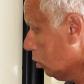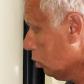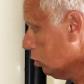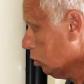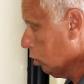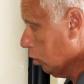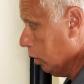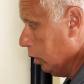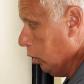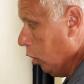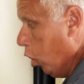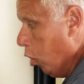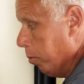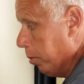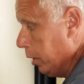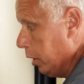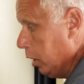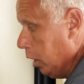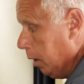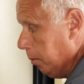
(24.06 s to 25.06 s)
So we're going to
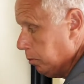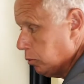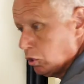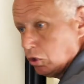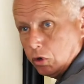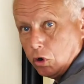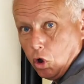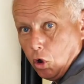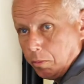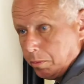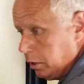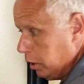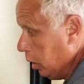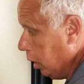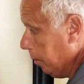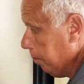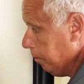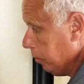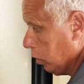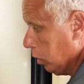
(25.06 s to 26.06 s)
open it up. So to open it
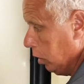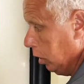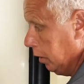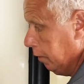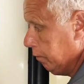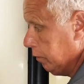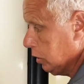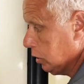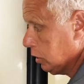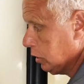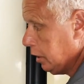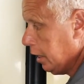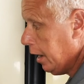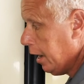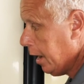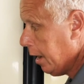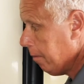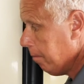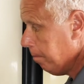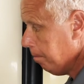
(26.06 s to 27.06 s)
up, we're going to lift this
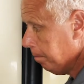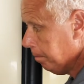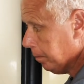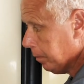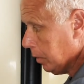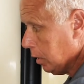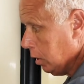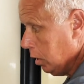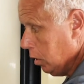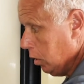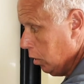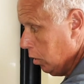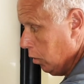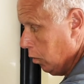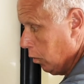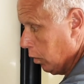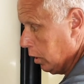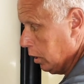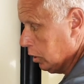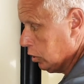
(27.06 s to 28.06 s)
tab,
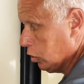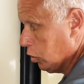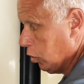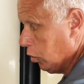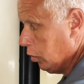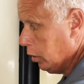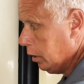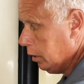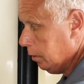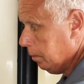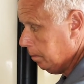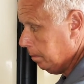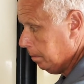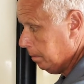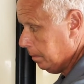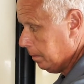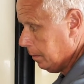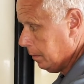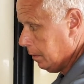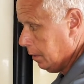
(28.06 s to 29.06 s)
we're going to turn it,
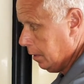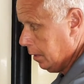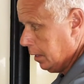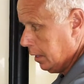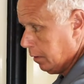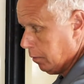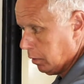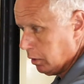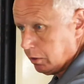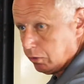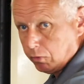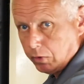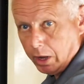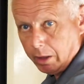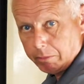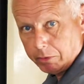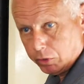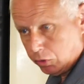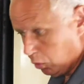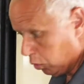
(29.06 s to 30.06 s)
and then we're going to
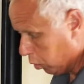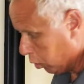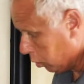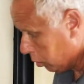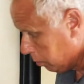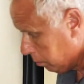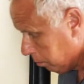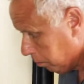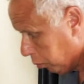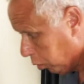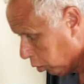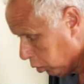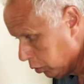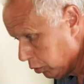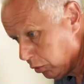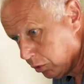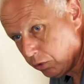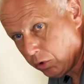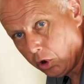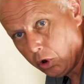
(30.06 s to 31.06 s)
grab the door, pull the
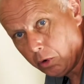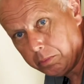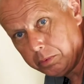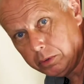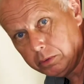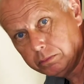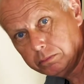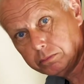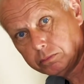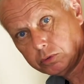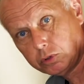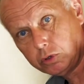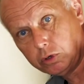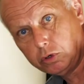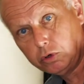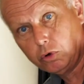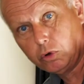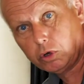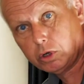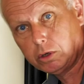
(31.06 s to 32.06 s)
door open so the
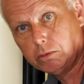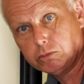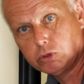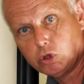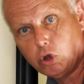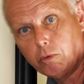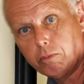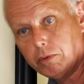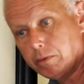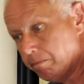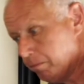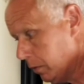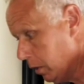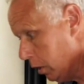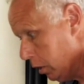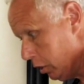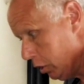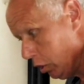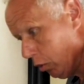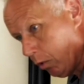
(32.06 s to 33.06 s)
door comes open.
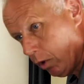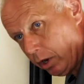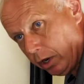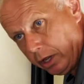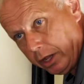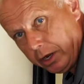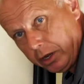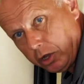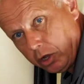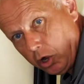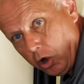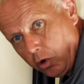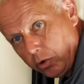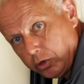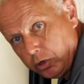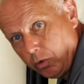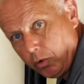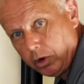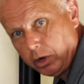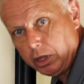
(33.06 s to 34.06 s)
You don't want to let it go,
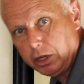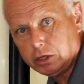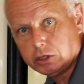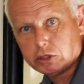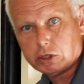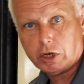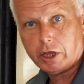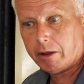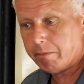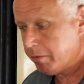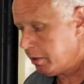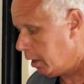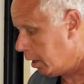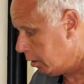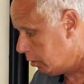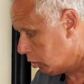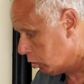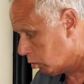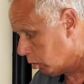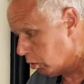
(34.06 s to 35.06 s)
don't want to let it slam
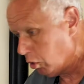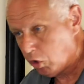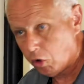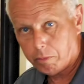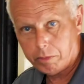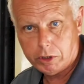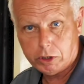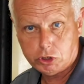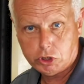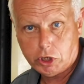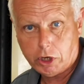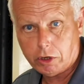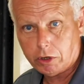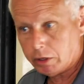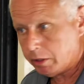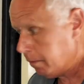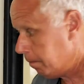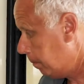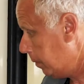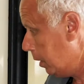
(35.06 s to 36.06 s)
down, you just want to open it
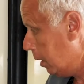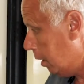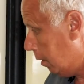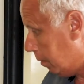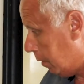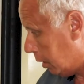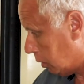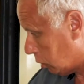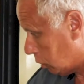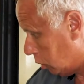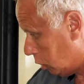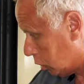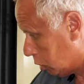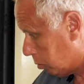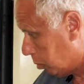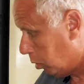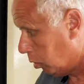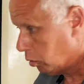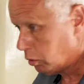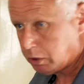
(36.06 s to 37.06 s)
gently. That's going to
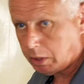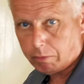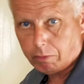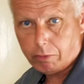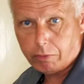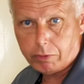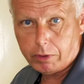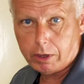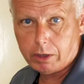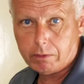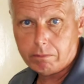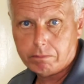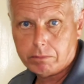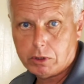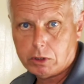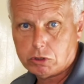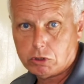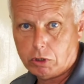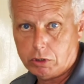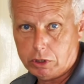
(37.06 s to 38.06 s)
expose everything
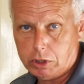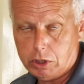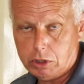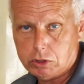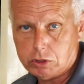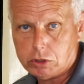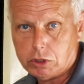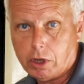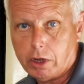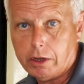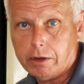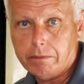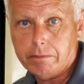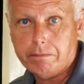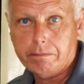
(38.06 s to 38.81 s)
that's on the inside.